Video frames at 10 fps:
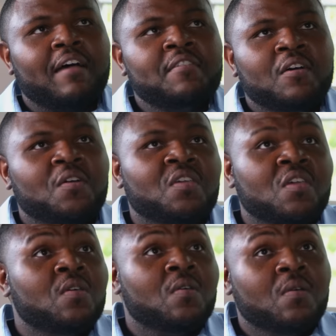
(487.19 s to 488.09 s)
I've known
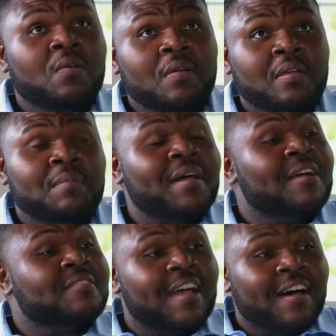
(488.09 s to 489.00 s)
you and
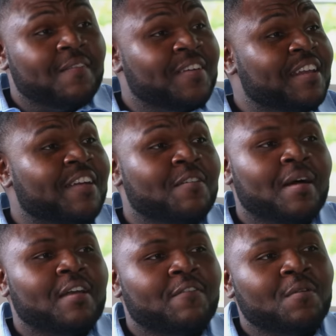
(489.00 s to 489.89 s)
Pastor Alvin and
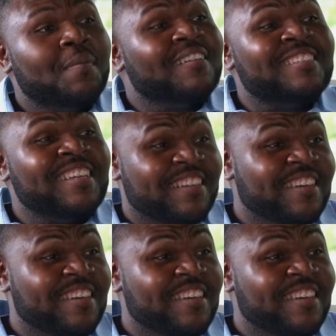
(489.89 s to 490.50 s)
everybody for about 10